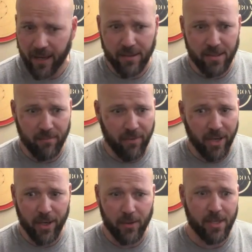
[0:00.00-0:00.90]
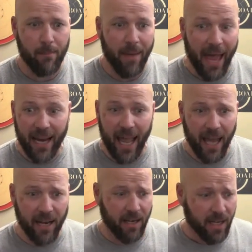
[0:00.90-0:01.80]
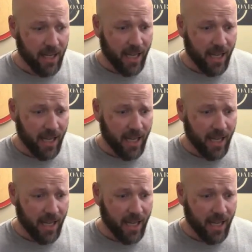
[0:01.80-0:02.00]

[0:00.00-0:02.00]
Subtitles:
making some videos, I'm back at it.